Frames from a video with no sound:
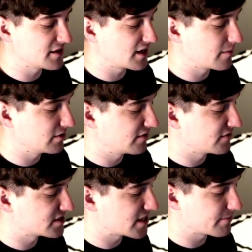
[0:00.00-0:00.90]
and then I
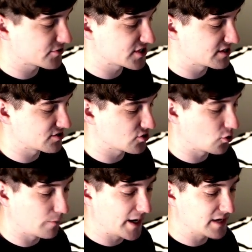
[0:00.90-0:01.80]
believe the 10% is
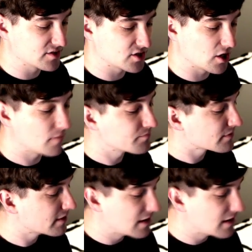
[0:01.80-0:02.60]
Golbat. So